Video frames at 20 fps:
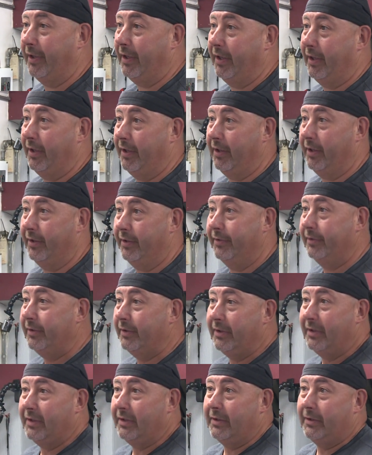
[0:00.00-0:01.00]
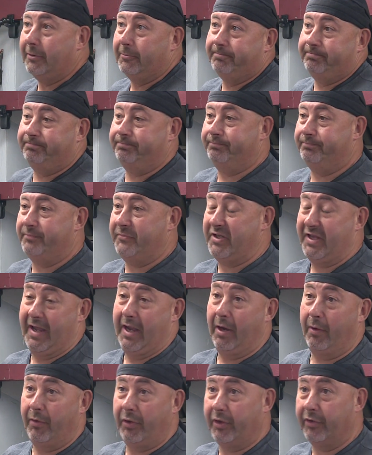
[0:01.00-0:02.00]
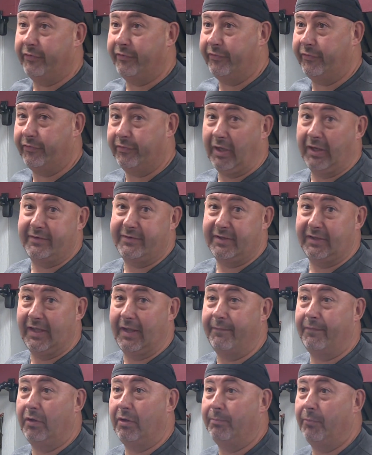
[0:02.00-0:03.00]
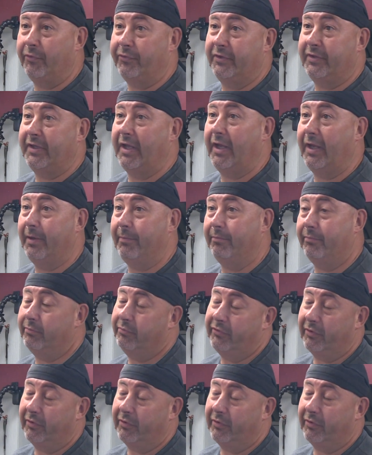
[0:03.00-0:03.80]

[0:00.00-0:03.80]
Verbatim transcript: uh, the area is nice and level most of the time.